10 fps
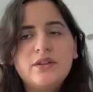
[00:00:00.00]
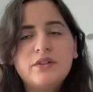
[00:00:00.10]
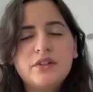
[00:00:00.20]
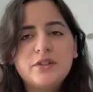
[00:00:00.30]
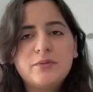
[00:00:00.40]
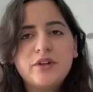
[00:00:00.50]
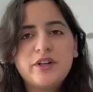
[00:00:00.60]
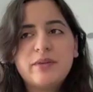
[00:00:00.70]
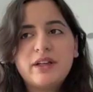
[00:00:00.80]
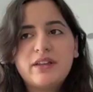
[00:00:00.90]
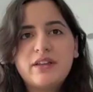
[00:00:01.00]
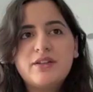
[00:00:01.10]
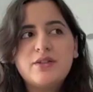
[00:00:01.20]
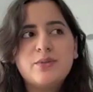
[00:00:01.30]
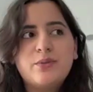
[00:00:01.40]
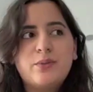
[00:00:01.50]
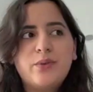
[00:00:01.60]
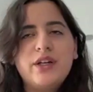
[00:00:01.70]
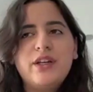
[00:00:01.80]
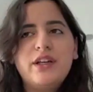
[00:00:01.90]
doing a research program like this
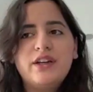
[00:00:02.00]
would